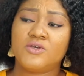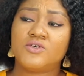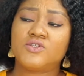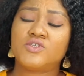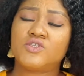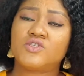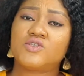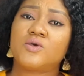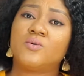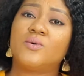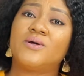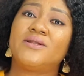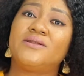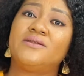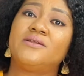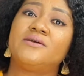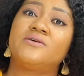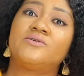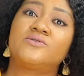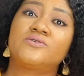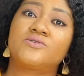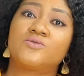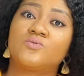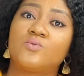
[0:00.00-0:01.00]
someone
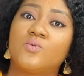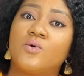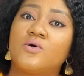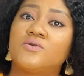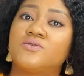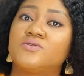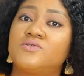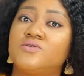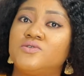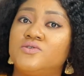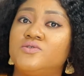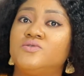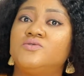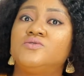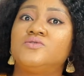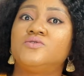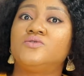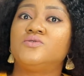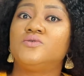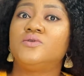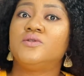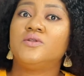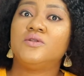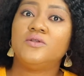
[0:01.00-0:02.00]
else wants you
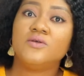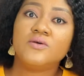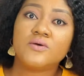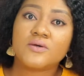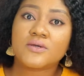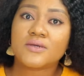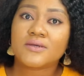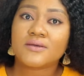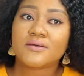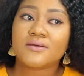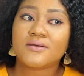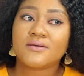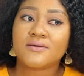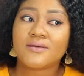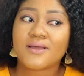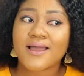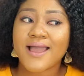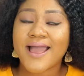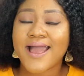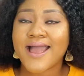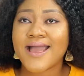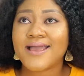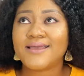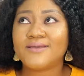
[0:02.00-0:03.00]
to look.
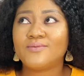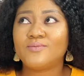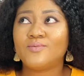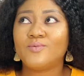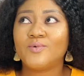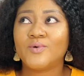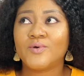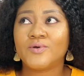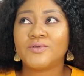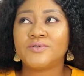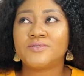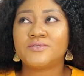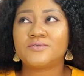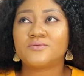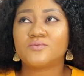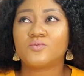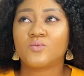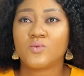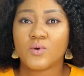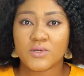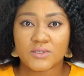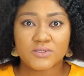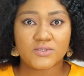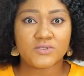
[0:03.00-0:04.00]
I would
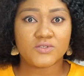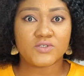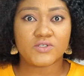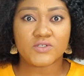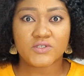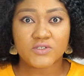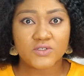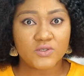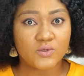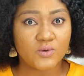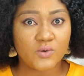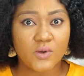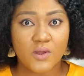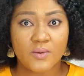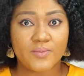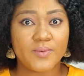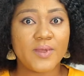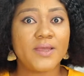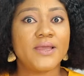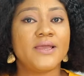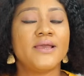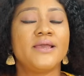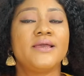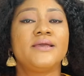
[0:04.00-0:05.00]
want to show up
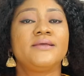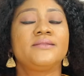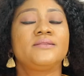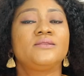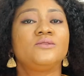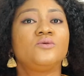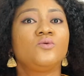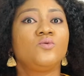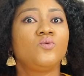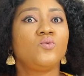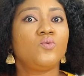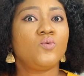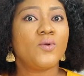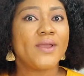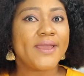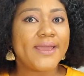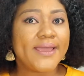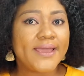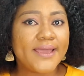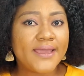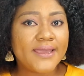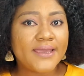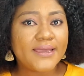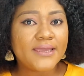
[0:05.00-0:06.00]
the
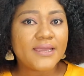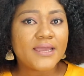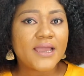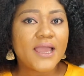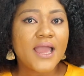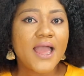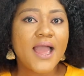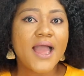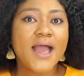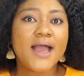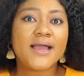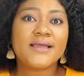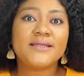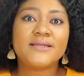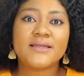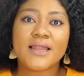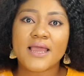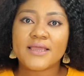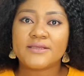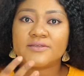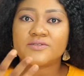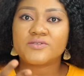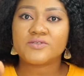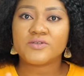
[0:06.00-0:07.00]
way I
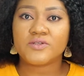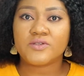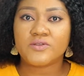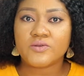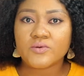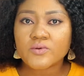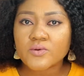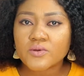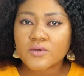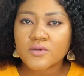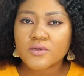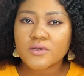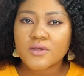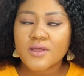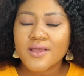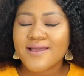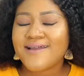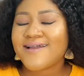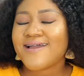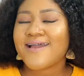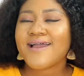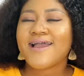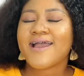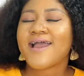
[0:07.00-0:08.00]
like to look.
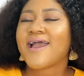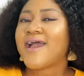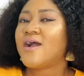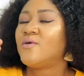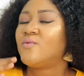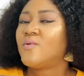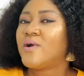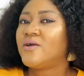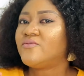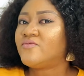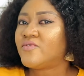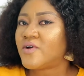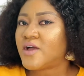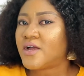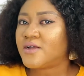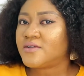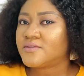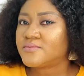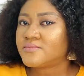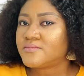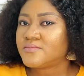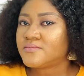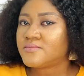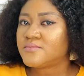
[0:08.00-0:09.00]
However,
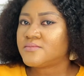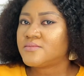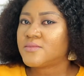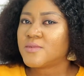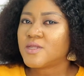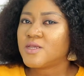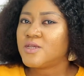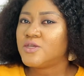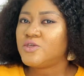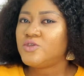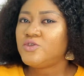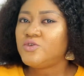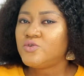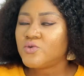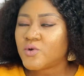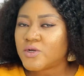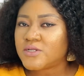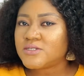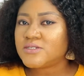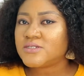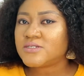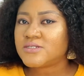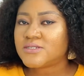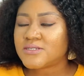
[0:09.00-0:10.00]
you
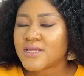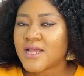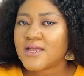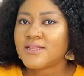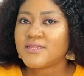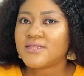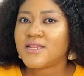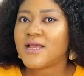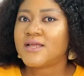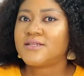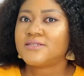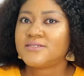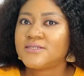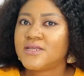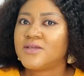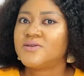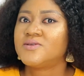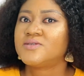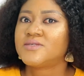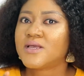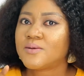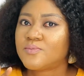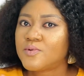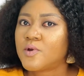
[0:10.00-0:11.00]
understand that there
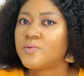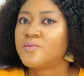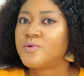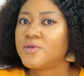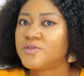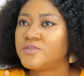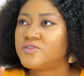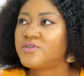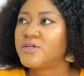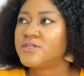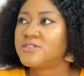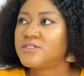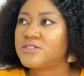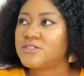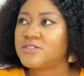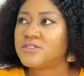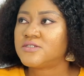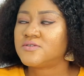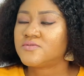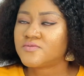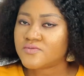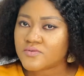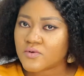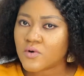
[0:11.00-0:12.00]
is appropriate
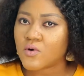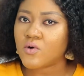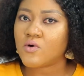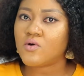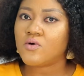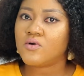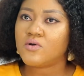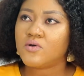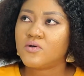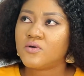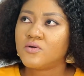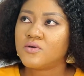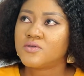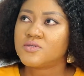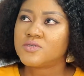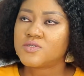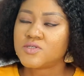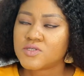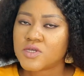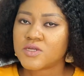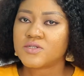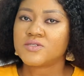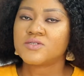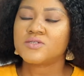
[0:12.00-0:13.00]
dressing for
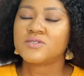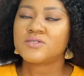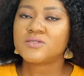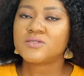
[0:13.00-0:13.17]
certain